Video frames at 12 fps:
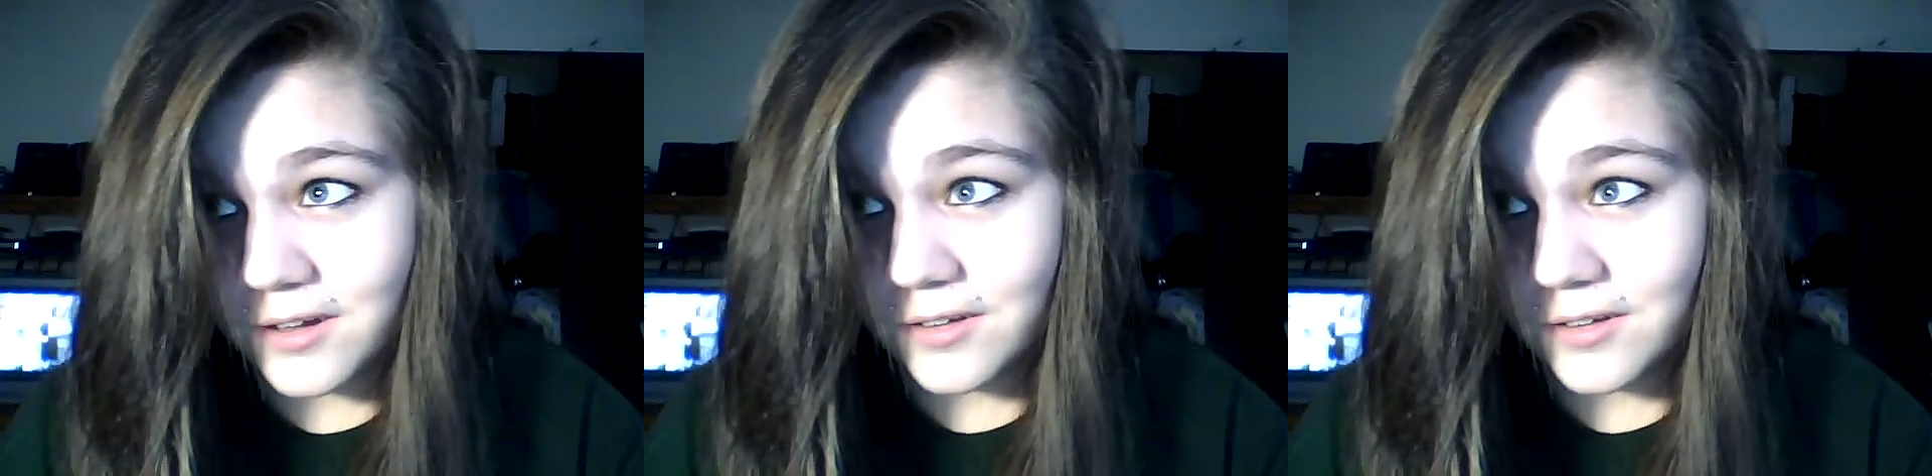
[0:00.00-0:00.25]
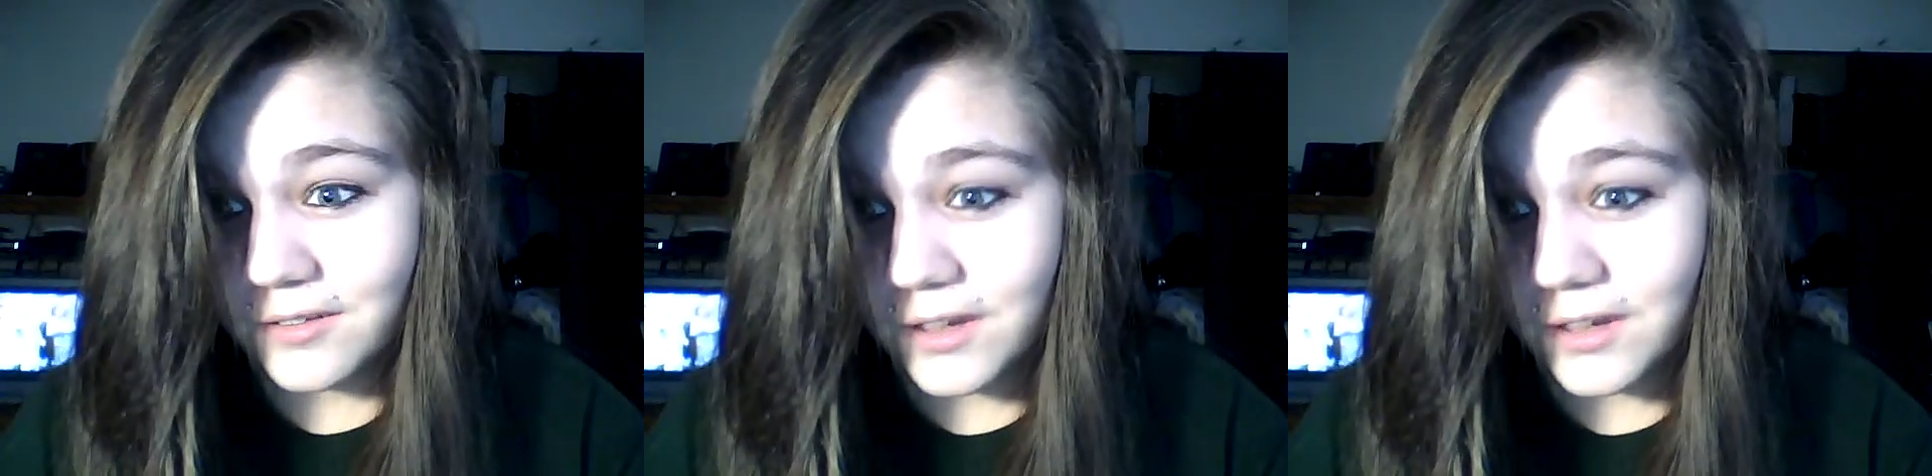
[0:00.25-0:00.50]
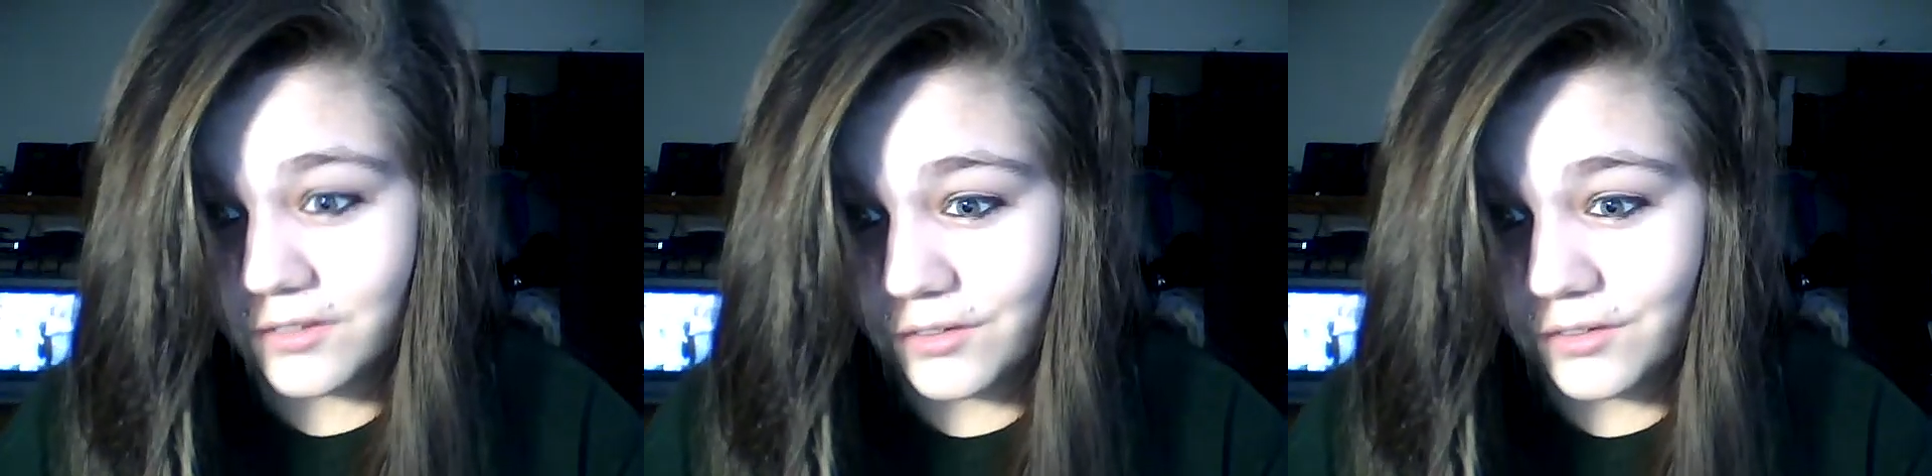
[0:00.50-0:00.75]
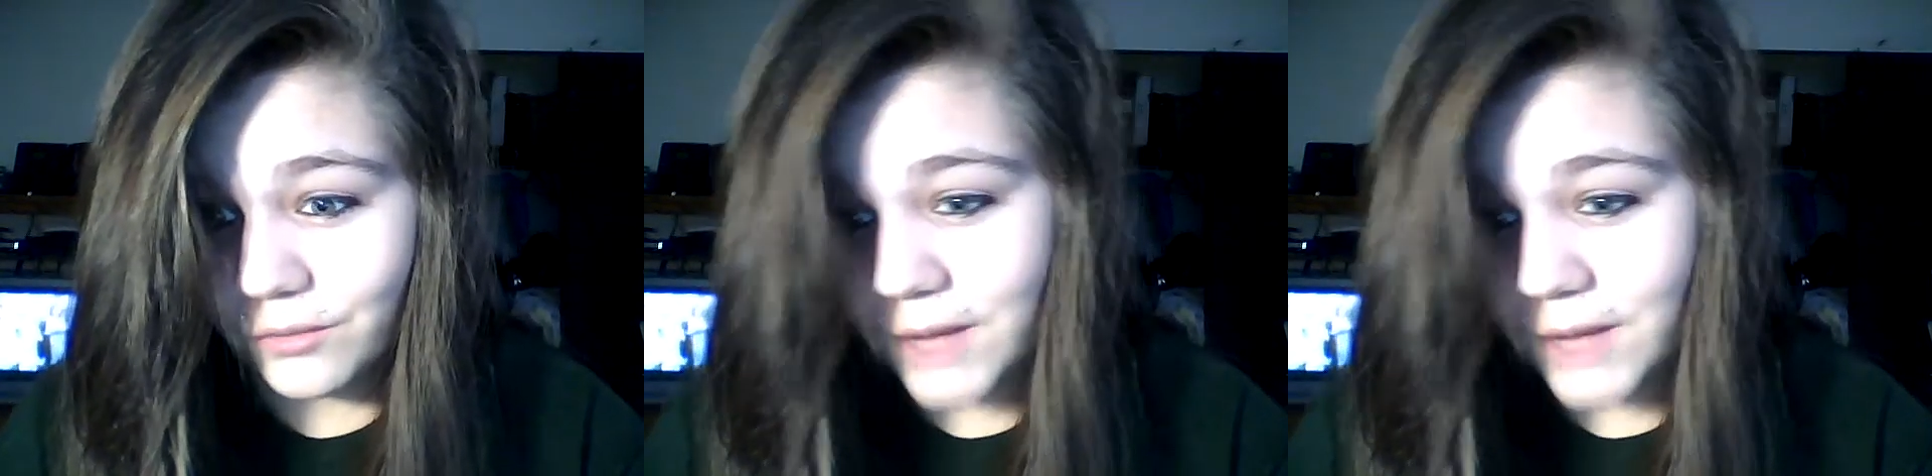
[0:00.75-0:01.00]
Sexy
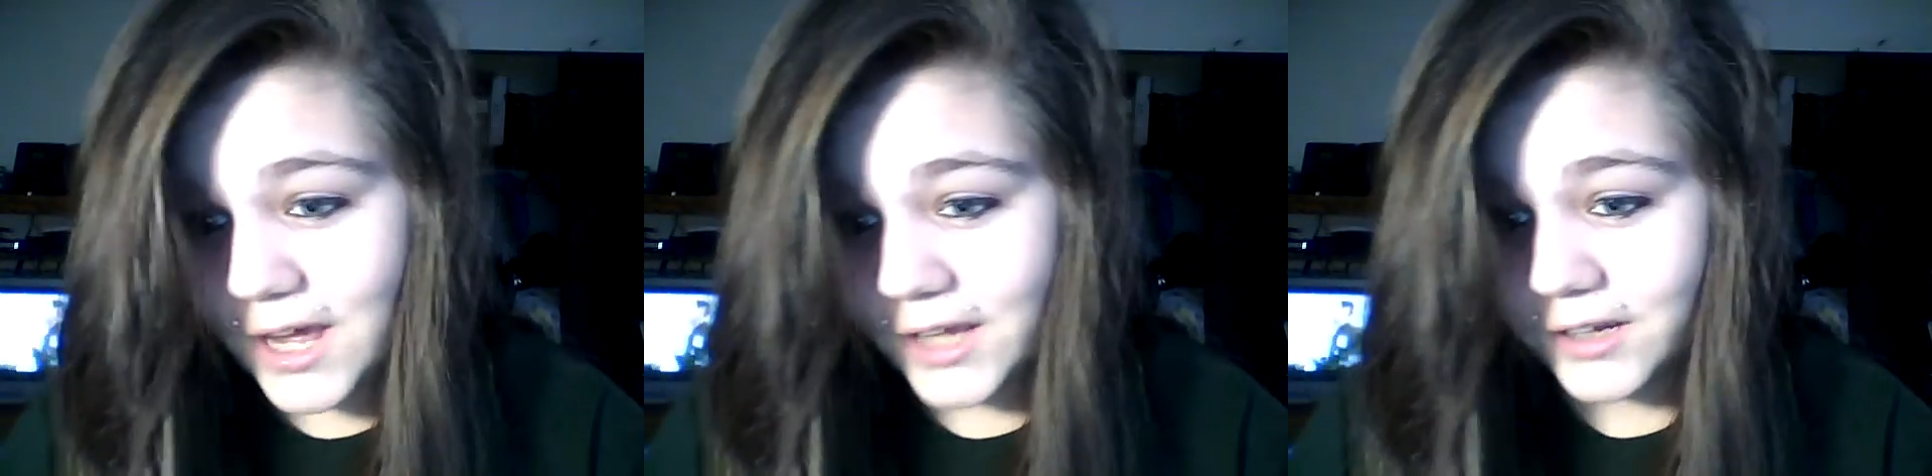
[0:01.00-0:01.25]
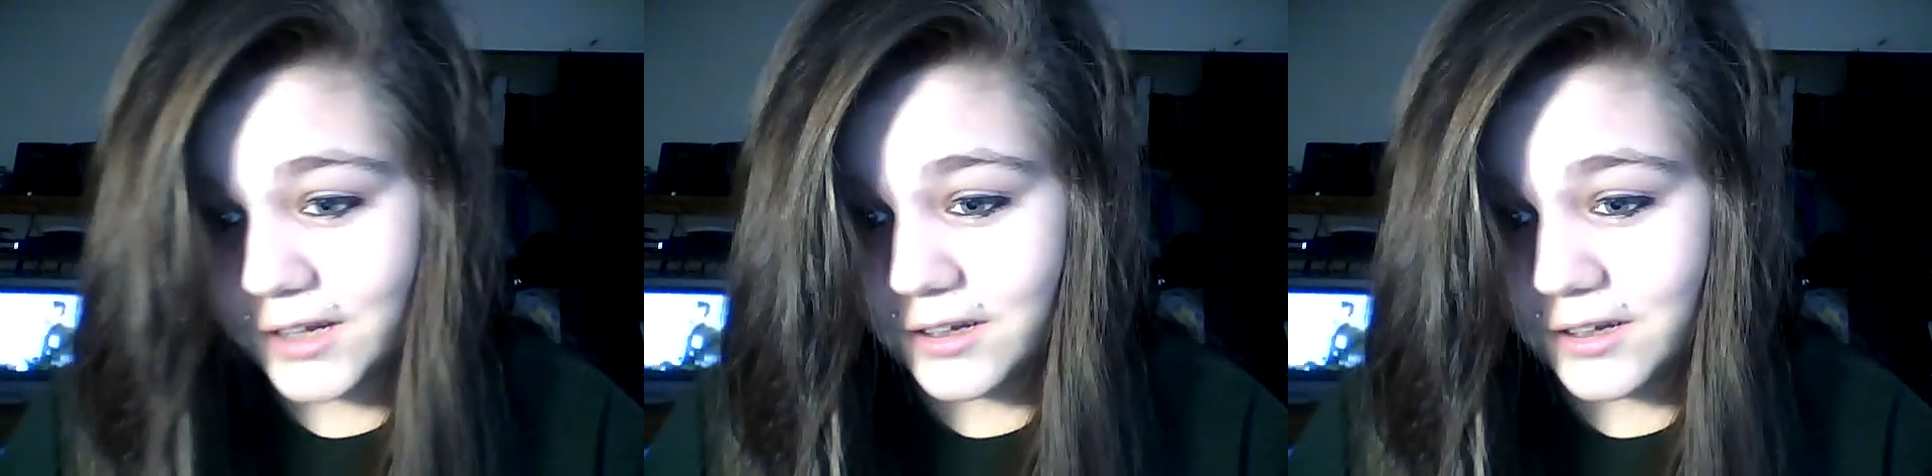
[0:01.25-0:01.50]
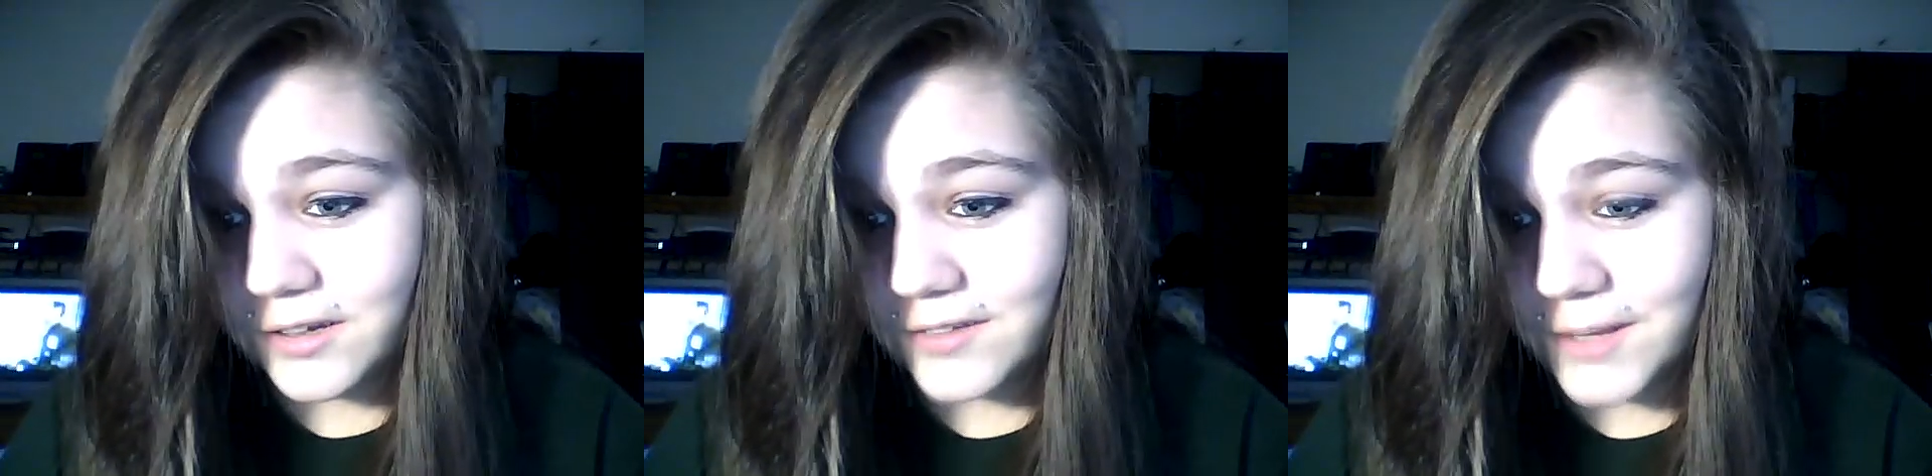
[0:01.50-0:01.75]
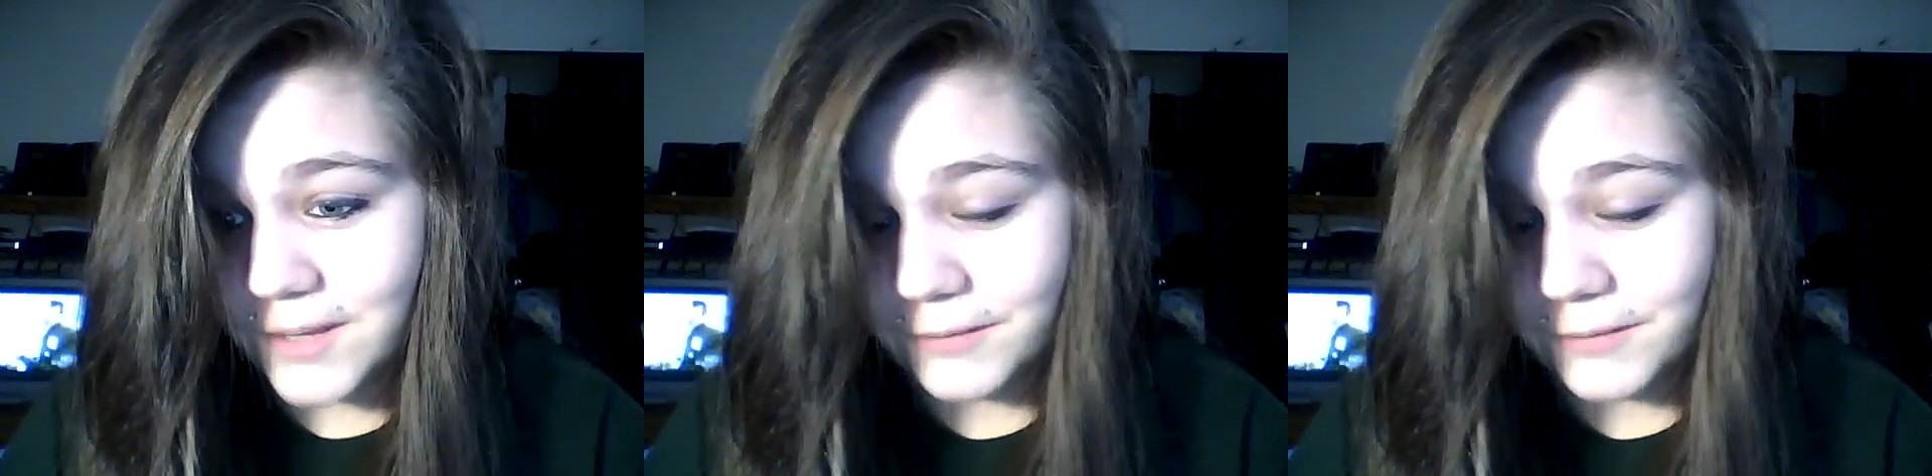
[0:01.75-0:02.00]
Swag is
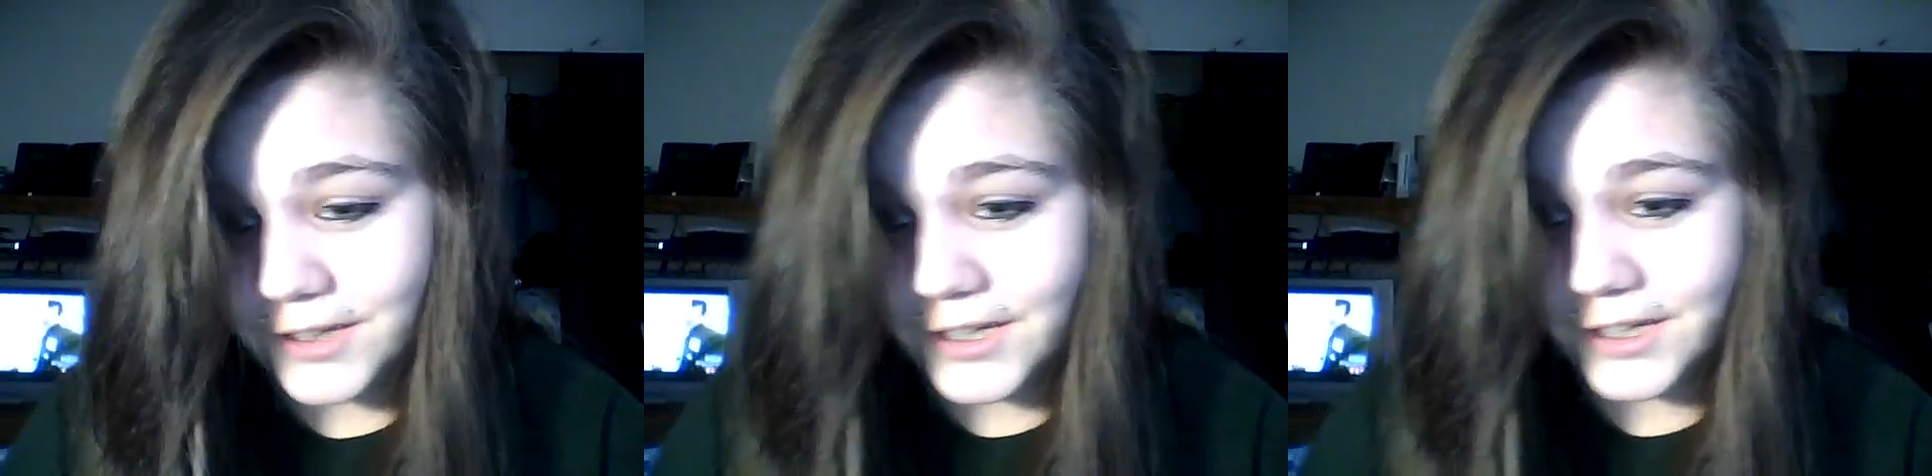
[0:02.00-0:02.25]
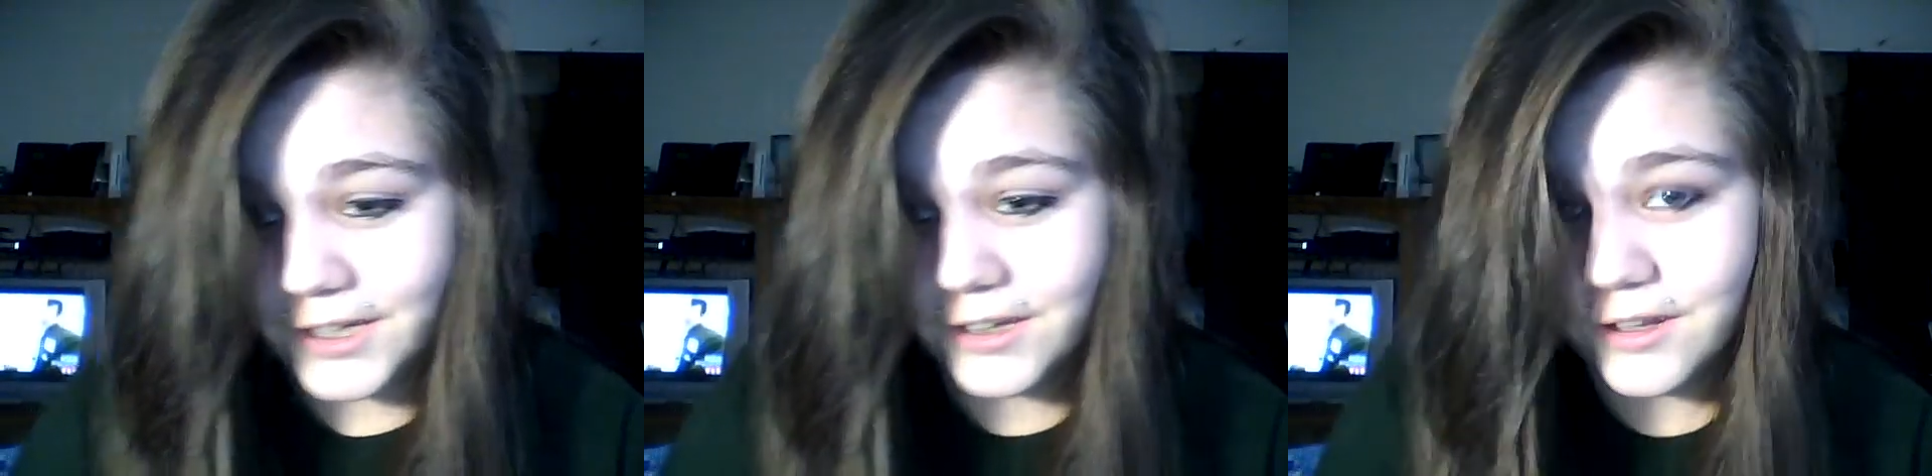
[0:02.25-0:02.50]
Emily,